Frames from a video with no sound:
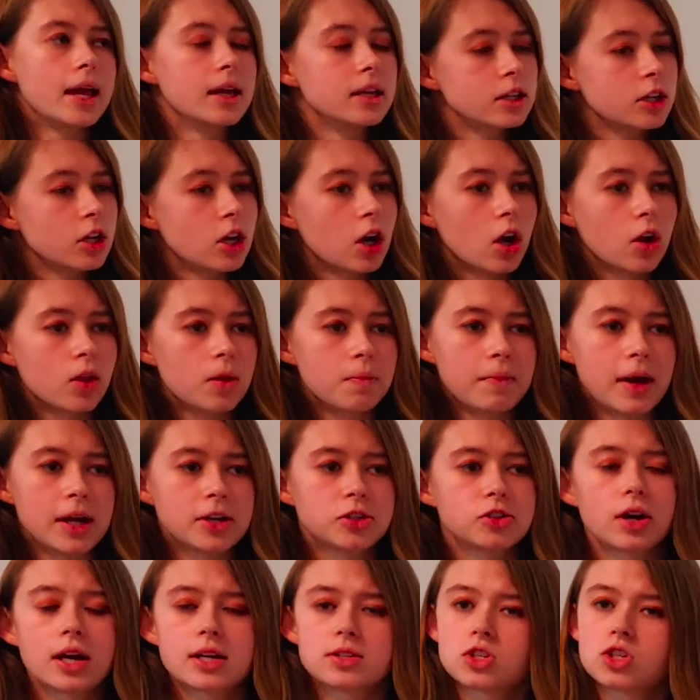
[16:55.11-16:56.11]
And you know, the
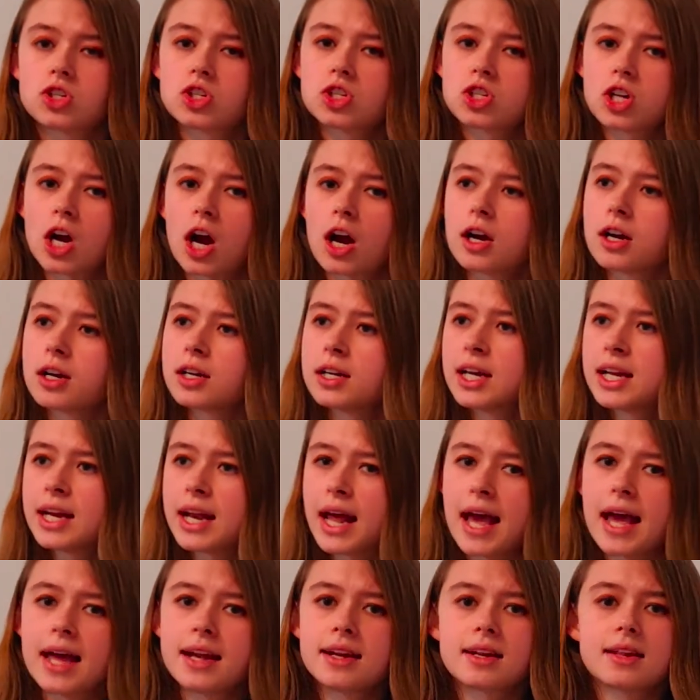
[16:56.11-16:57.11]
metro has a start and an
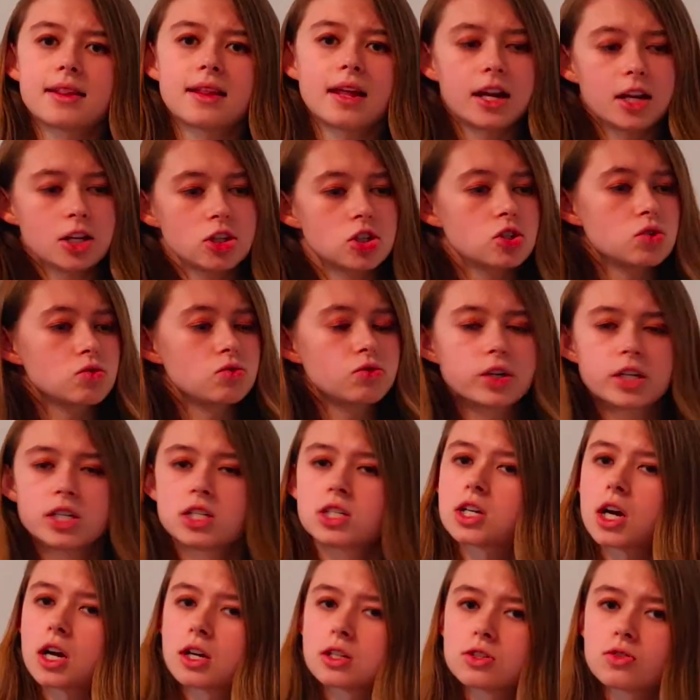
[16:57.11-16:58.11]
end, and then it just
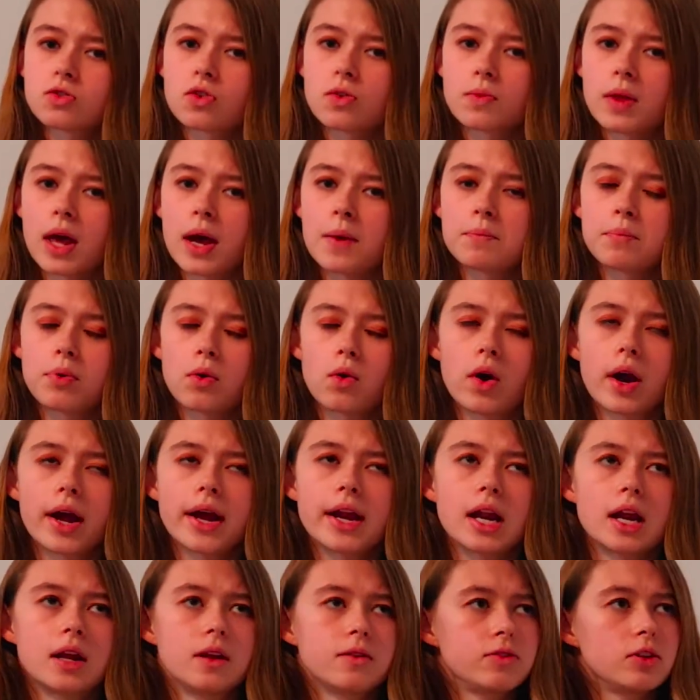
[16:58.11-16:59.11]
restarts from that
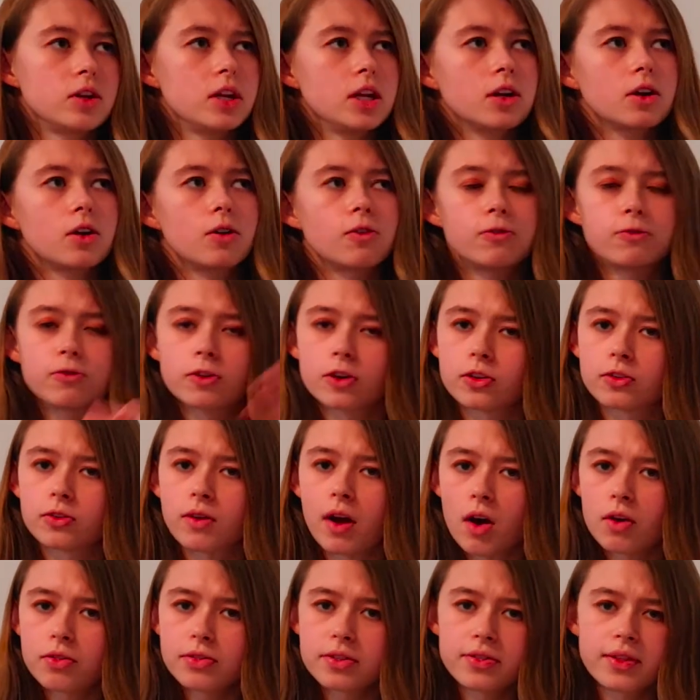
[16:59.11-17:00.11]
point, and if you need to go further
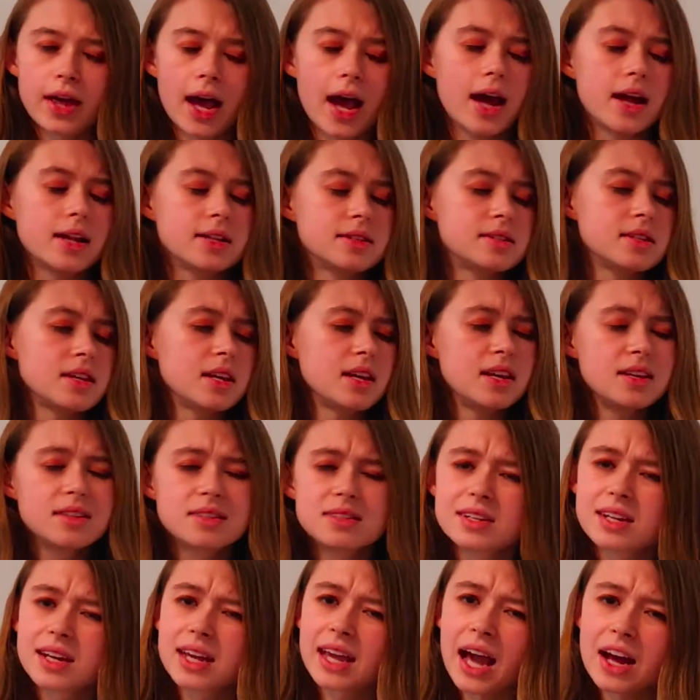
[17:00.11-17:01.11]
out than that, it's
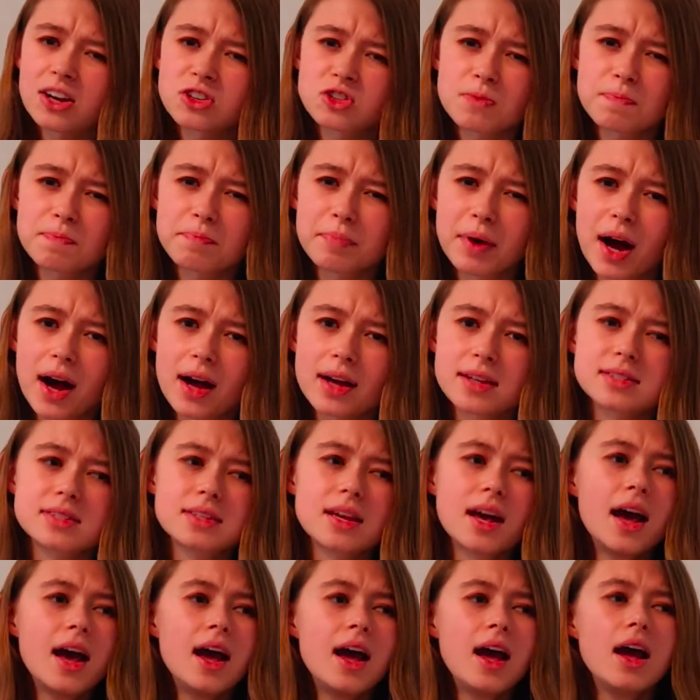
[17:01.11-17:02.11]
easy to catch a bus.
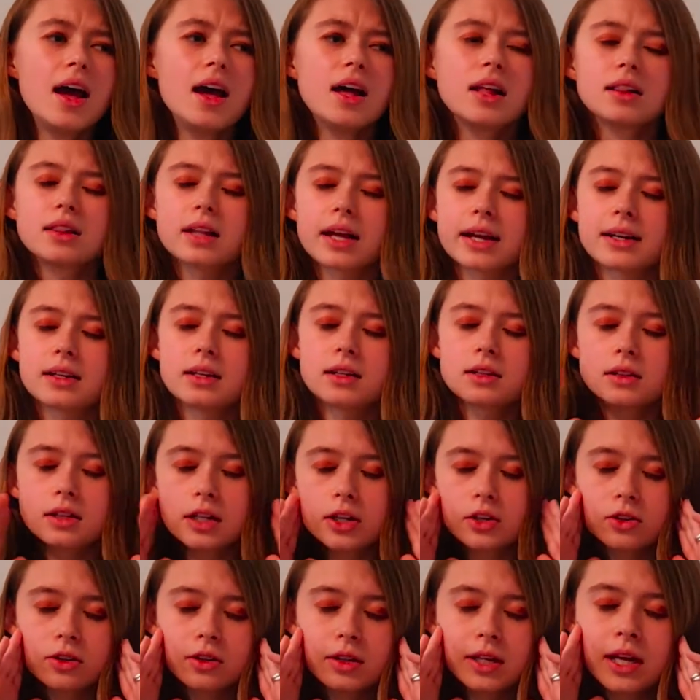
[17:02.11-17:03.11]
Like,
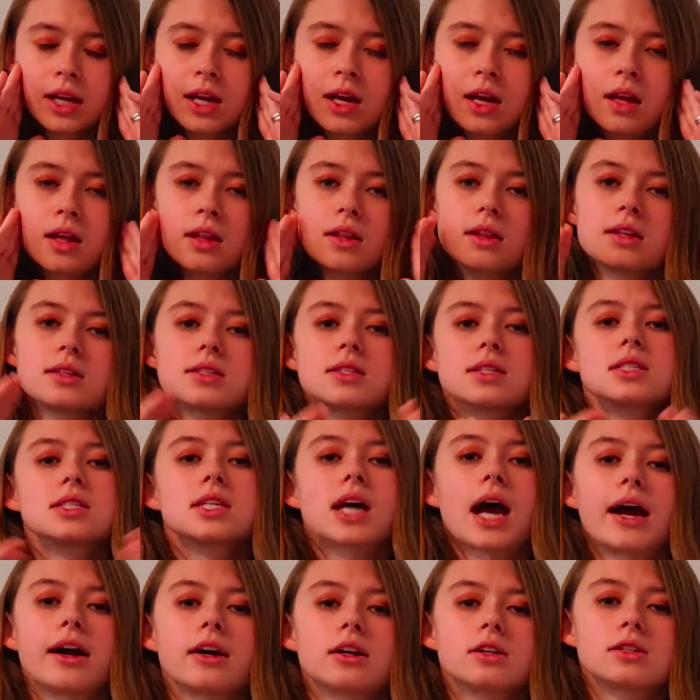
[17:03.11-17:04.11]
literally, this
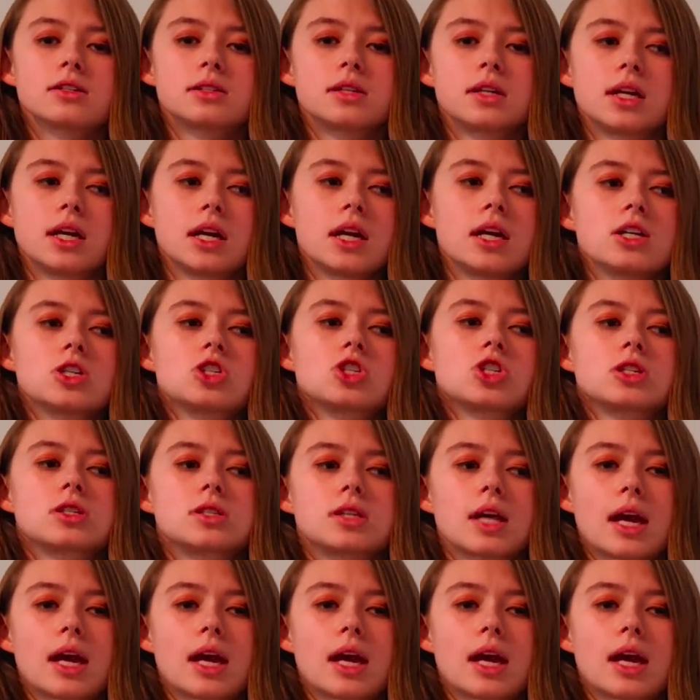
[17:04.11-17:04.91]
entire city is just,